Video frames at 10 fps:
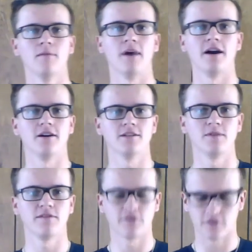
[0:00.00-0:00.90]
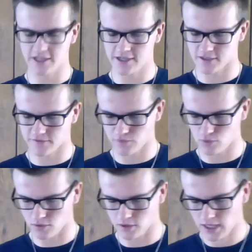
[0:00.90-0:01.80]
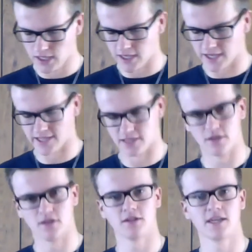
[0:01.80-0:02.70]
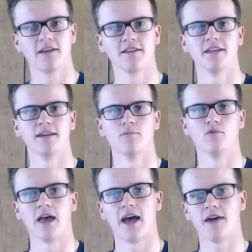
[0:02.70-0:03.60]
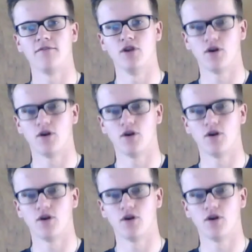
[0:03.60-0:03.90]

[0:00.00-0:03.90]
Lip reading: my husband, for he is a fool, and killing him will have